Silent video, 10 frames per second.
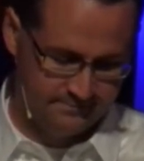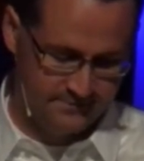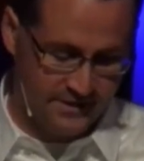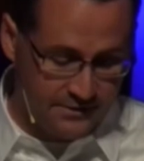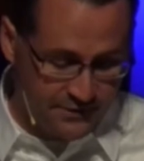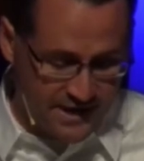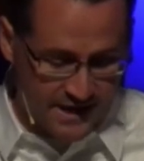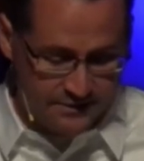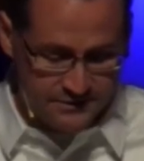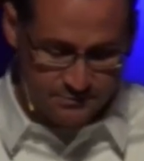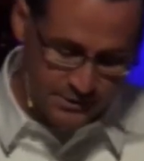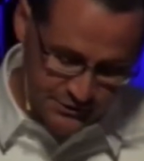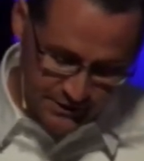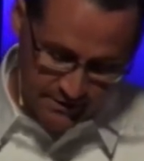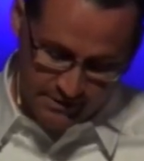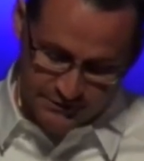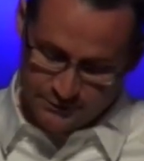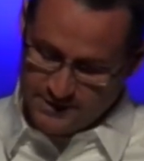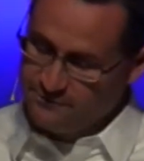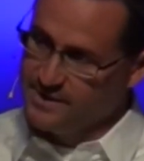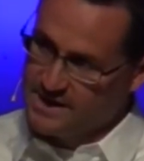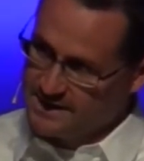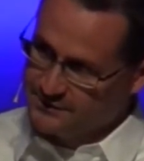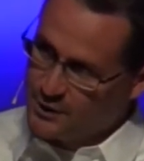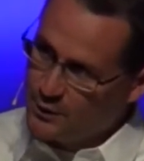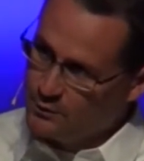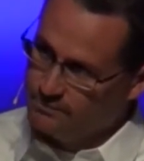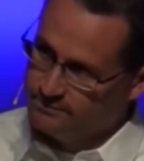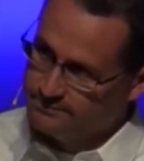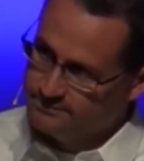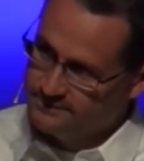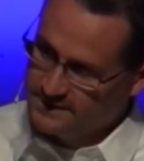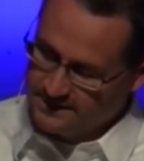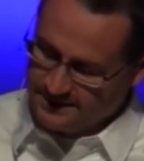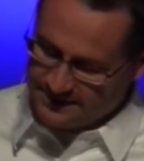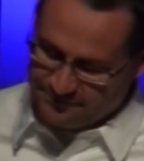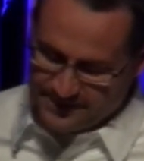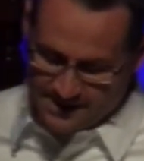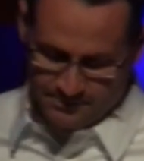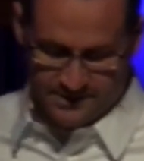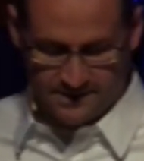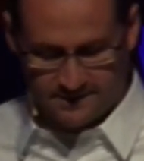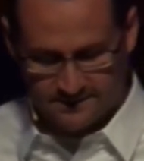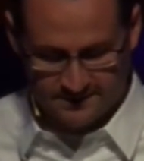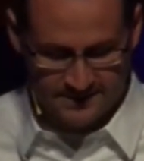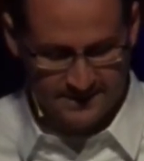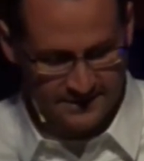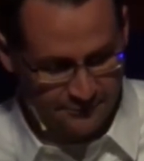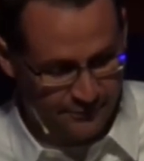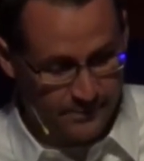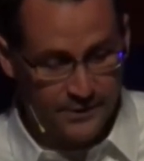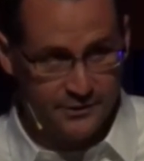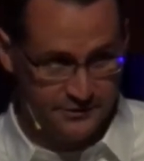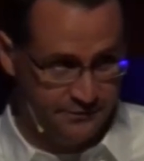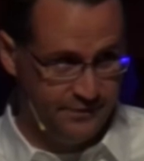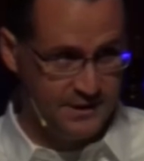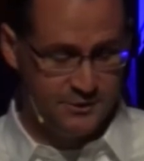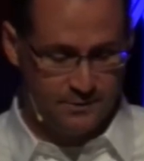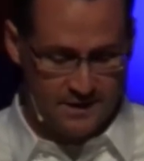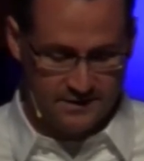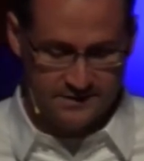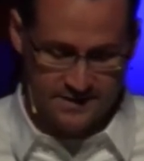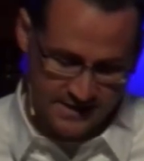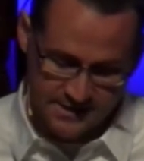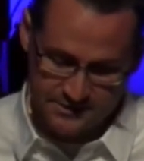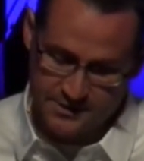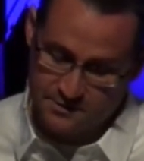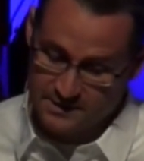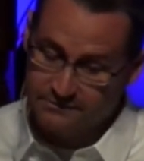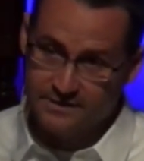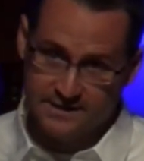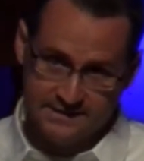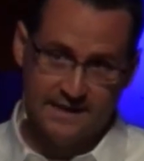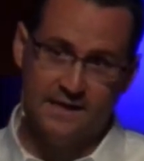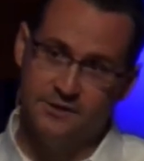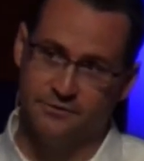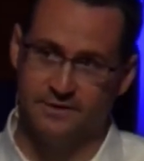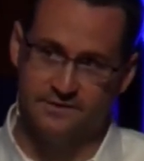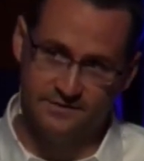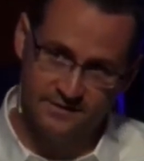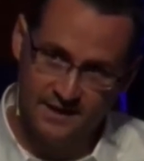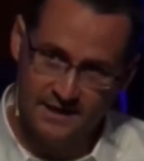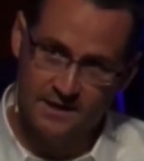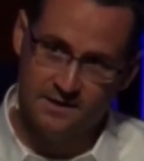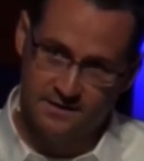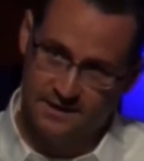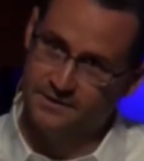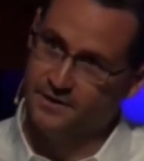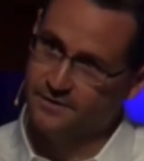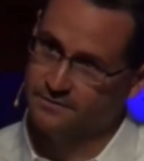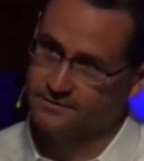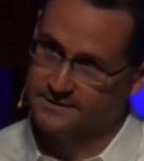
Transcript: Think of the countless missionaries who leave behind home, family, the familiar, to venture out into the unknown, even the dangerous unknown.